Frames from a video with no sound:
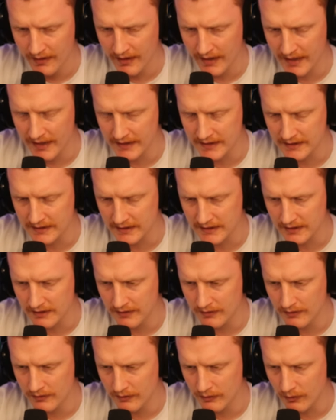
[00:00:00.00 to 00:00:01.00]
and
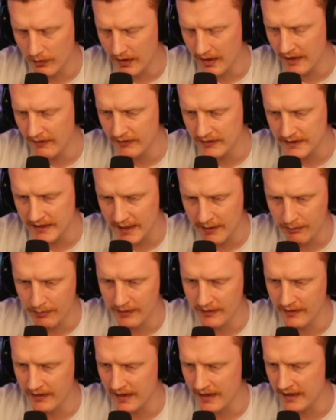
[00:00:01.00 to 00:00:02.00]
whatever's
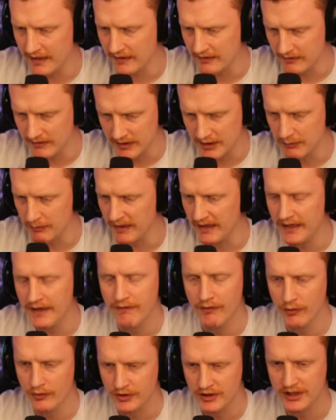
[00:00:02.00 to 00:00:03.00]
happening there, some
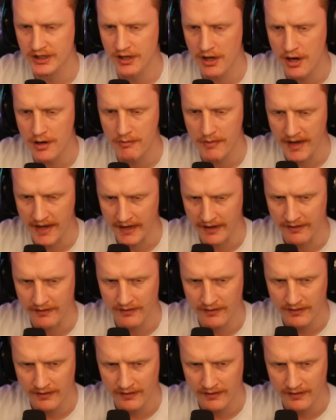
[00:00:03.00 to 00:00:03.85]
evil snowmen